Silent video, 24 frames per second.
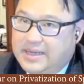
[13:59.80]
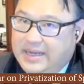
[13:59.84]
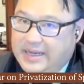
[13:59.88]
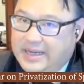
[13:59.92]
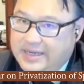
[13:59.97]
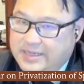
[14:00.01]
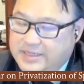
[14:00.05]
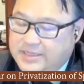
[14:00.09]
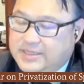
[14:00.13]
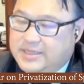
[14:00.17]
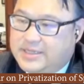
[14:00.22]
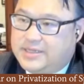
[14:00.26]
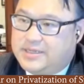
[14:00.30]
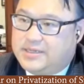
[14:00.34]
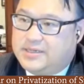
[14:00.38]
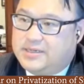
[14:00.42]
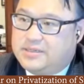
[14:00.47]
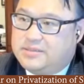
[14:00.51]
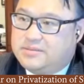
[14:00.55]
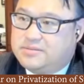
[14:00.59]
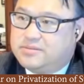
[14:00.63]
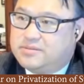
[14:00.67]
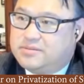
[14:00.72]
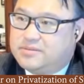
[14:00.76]

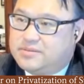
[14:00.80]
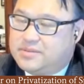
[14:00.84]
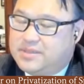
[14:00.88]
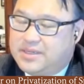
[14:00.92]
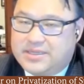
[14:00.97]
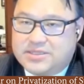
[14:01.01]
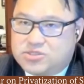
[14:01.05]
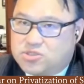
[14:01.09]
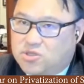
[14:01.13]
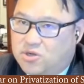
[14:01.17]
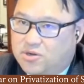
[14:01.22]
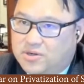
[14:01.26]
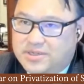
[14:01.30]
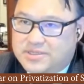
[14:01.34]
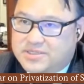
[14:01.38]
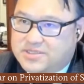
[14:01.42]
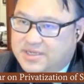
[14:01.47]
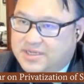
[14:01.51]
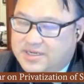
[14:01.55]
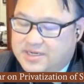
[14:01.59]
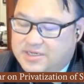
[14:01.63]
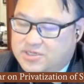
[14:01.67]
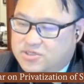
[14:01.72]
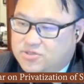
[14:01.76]
India is not a
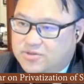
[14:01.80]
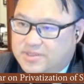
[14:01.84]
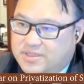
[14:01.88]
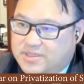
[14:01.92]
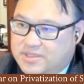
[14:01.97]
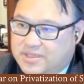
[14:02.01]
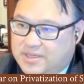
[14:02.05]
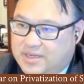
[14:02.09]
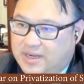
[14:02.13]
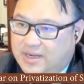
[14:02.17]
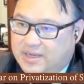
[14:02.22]
signatory to the